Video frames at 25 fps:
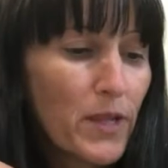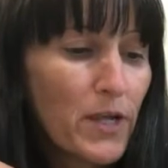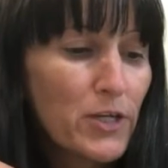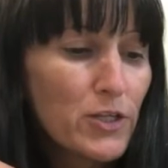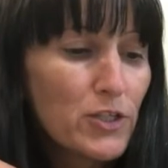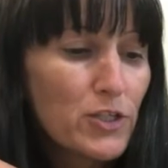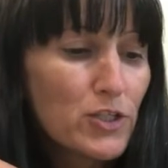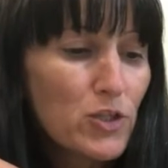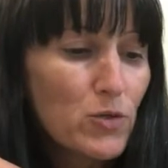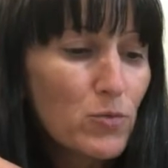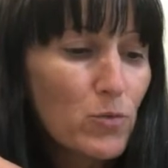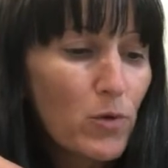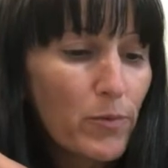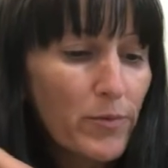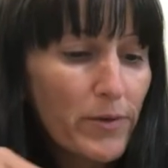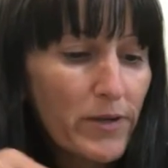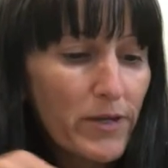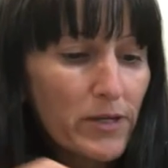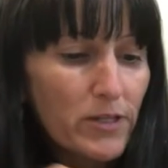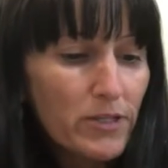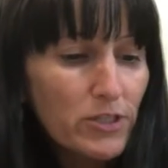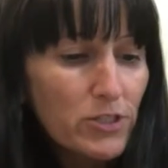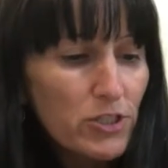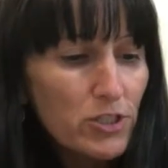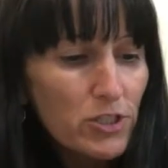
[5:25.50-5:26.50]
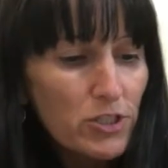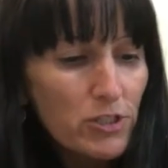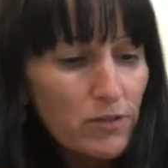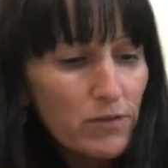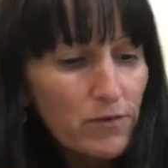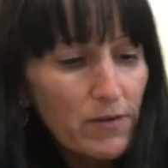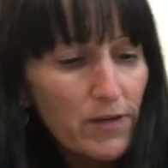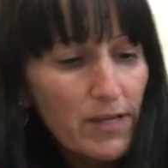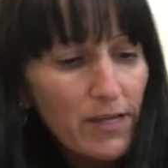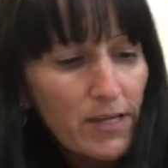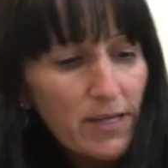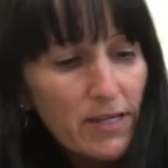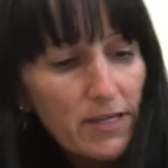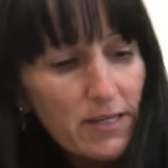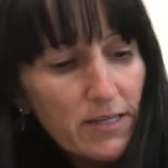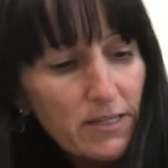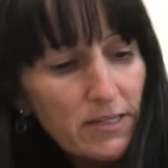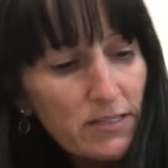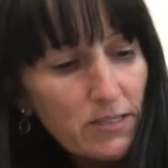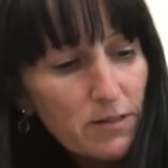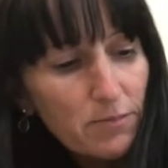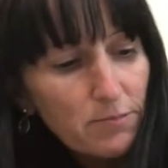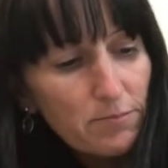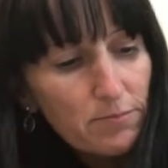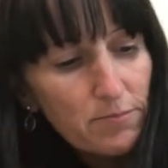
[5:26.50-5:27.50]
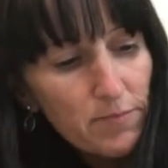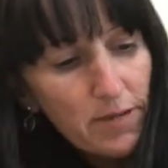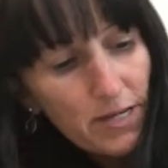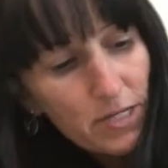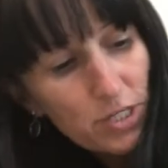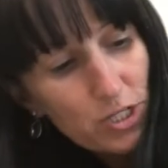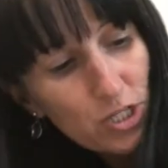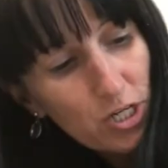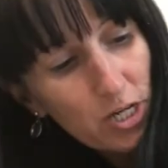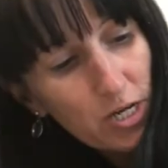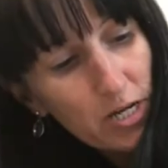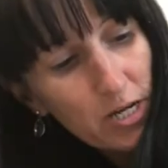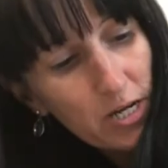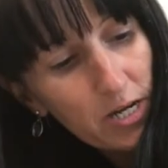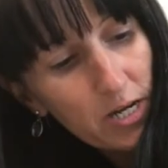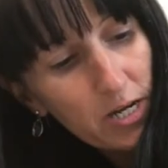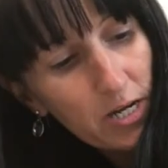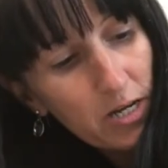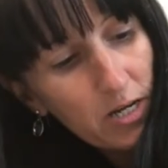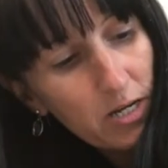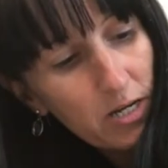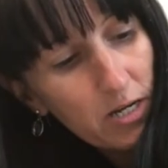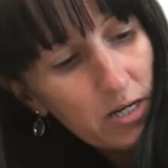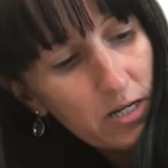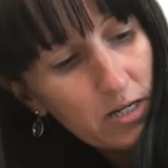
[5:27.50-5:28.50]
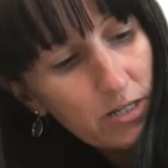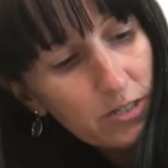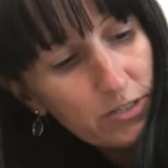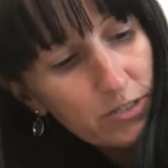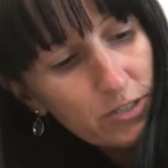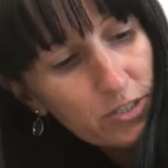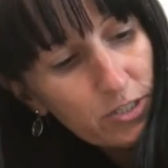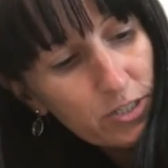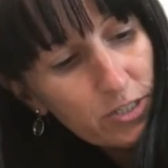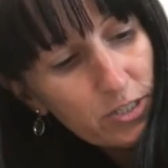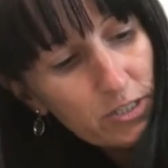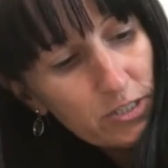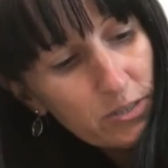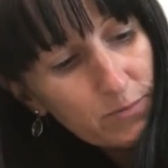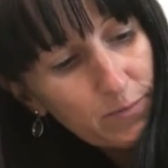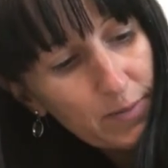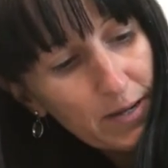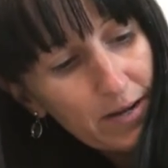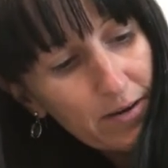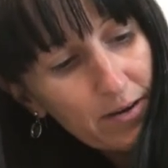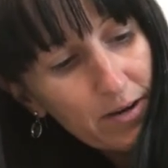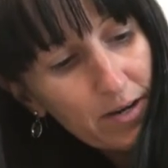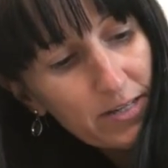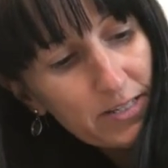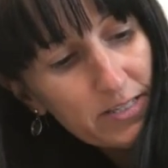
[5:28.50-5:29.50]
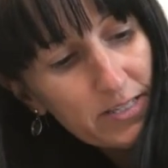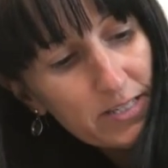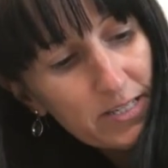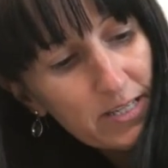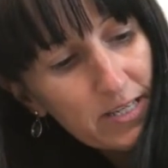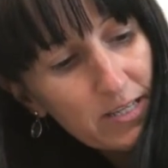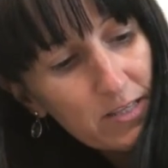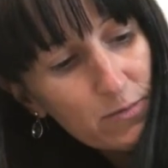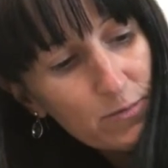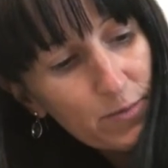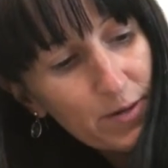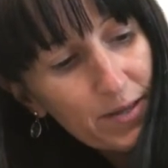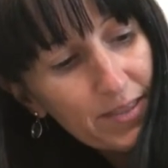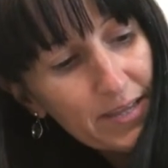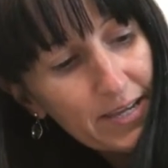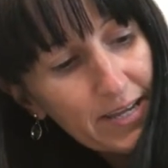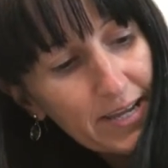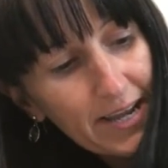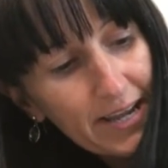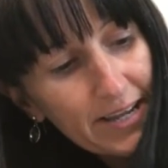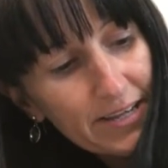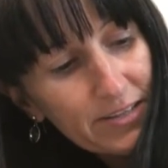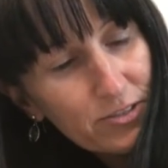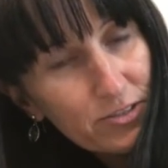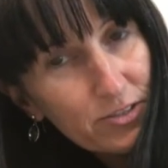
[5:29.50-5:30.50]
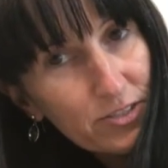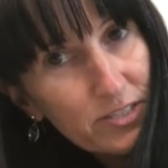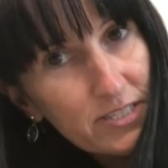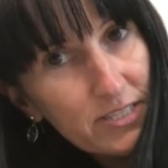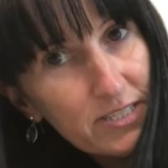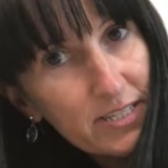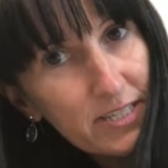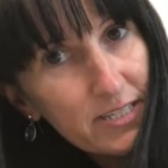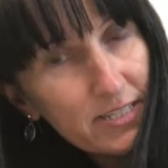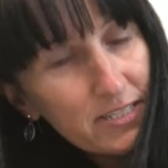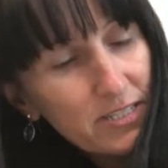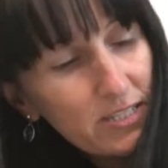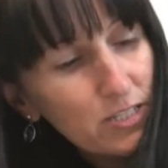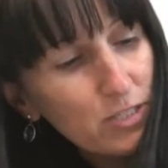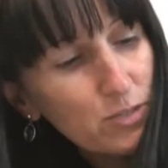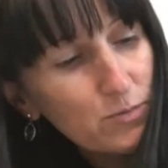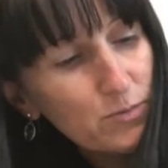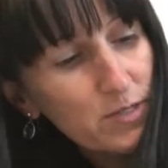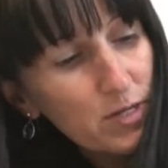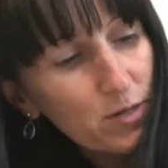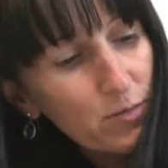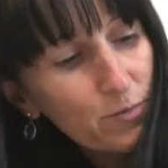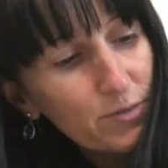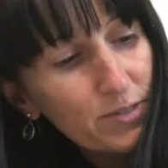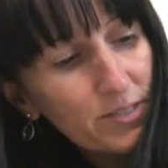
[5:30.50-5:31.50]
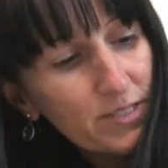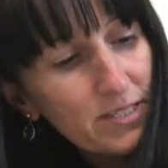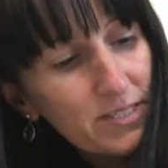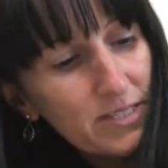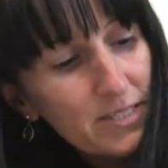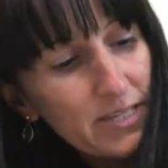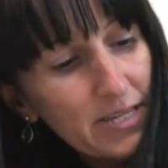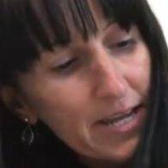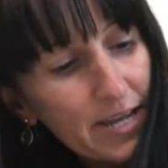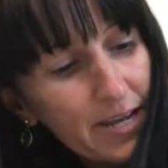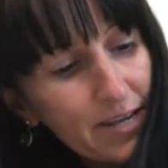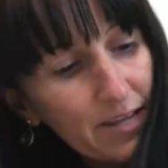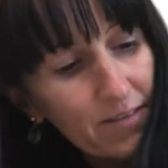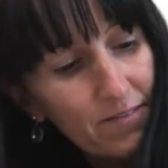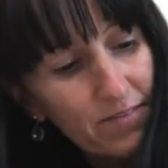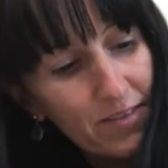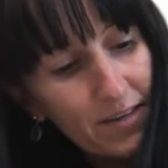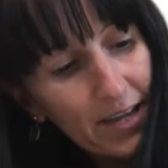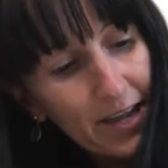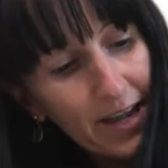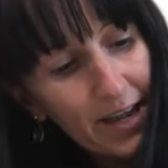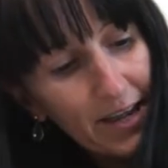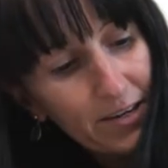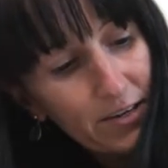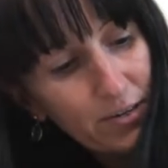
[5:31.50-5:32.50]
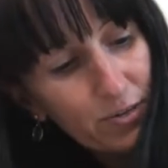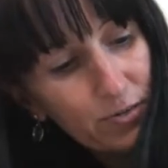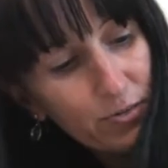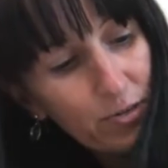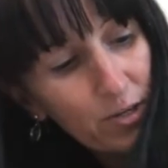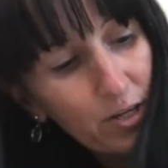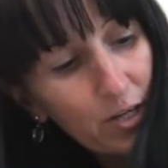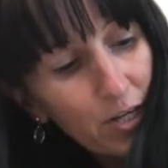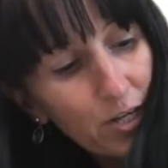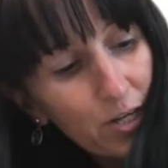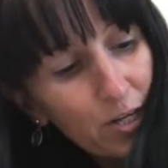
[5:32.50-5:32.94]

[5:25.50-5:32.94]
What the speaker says: So what we're gonna do is measure just about underneath where the candle sits, because we don't wanna see any of the candle.